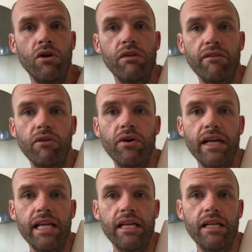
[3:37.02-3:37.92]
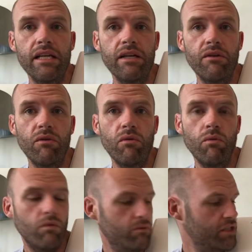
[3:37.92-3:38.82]
you've already,
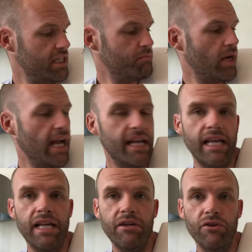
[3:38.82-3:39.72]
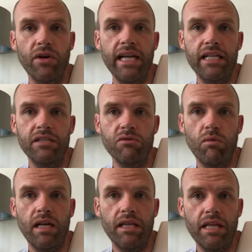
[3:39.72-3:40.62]
just by adding in greens,
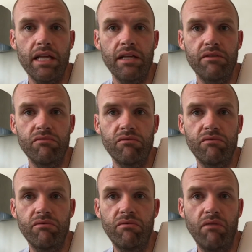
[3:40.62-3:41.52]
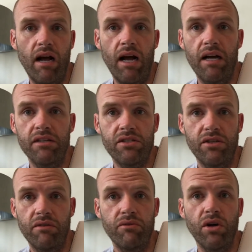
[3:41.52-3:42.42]
one other
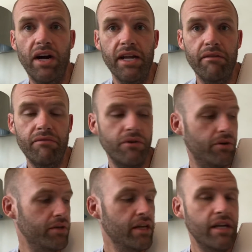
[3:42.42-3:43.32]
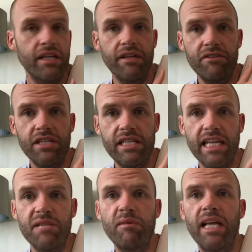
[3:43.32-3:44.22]
sort of variety of food, you've just
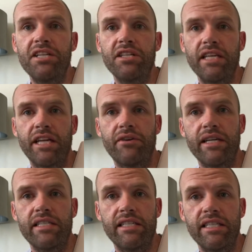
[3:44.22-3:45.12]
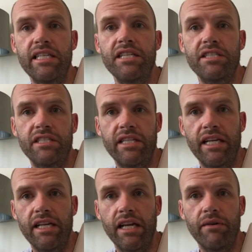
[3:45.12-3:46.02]
exponentially increased the decisions that
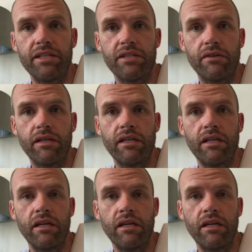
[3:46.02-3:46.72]
need to go into it.